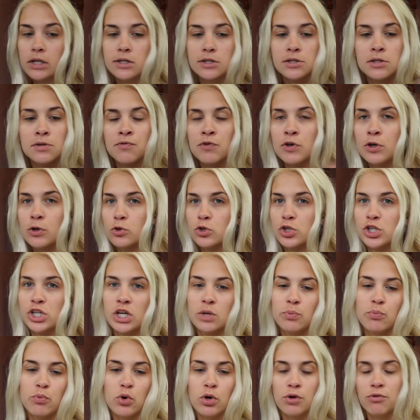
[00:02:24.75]
It doesn't feel
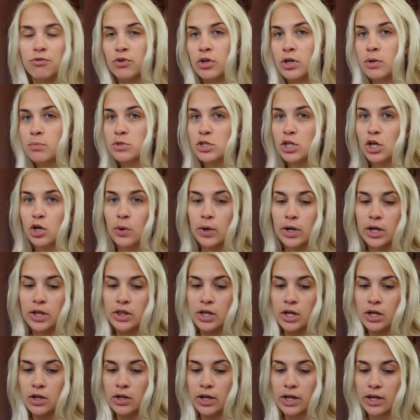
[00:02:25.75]
cheap or flimsy or
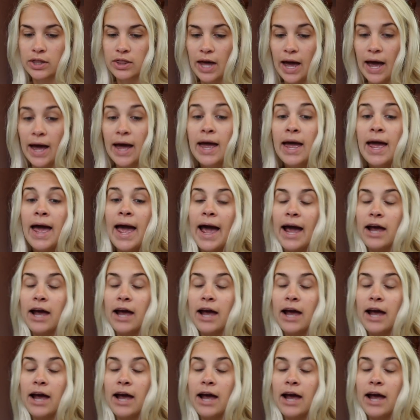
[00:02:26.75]
anything like that.